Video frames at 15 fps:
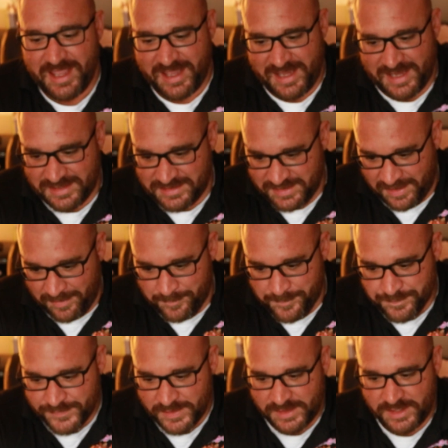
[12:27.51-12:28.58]
And
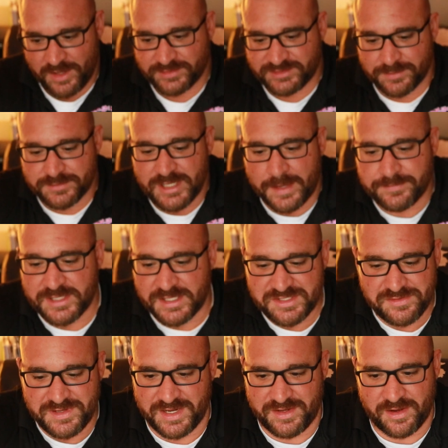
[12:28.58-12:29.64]
you know, sometimes I
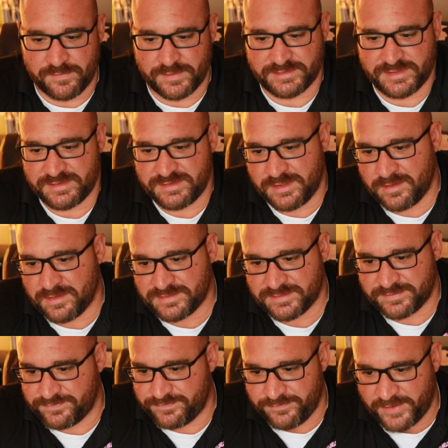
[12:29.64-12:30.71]
do get nervous because, you know,
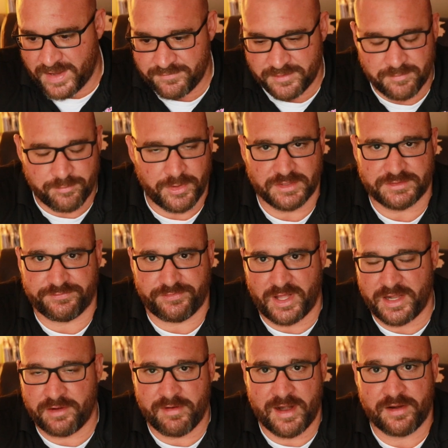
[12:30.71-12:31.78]
it's $500
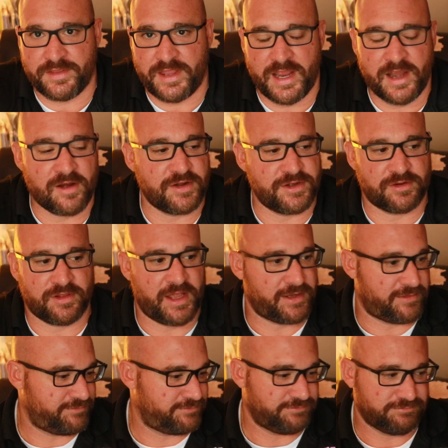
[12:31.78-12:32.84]
flying around in the air and you're
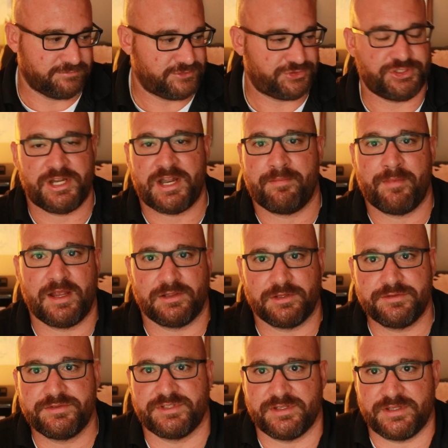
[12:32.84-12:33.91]
like, shit, I might
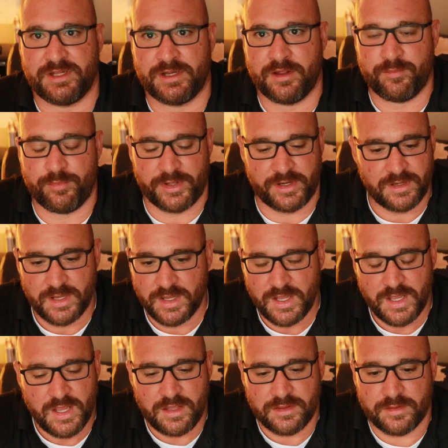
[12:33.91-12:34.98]
lose it, you know. But
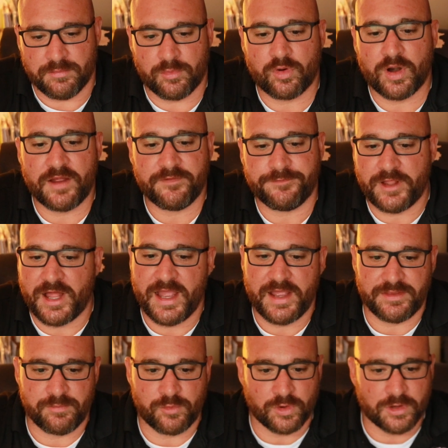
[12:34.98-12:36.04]
the more I fly
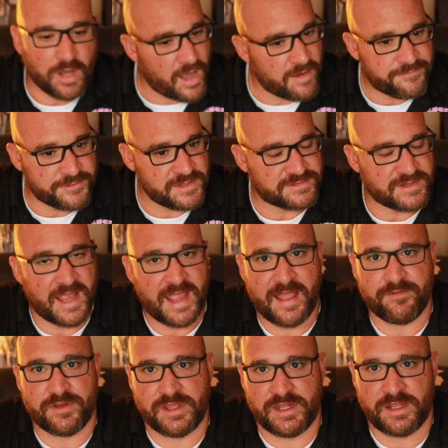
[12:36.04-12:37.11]
it, the more confidence I
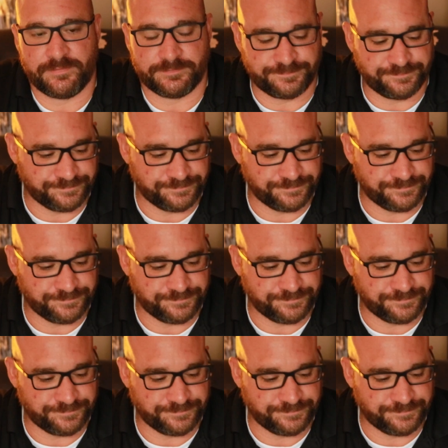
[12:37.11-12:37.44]
have in it.